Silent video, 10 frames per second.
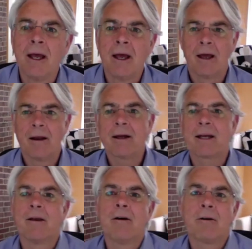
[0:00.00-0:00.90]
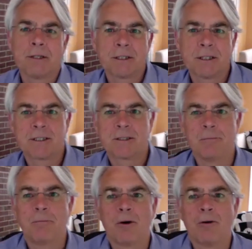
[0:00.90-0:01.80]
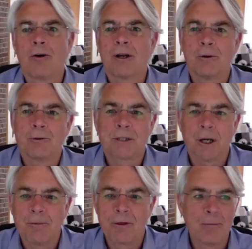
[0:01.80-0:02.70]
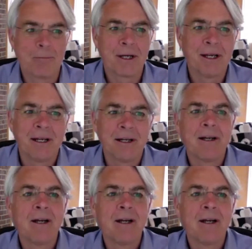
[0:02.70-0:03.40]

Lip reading: And I cannot resist some parochial tub thumping here.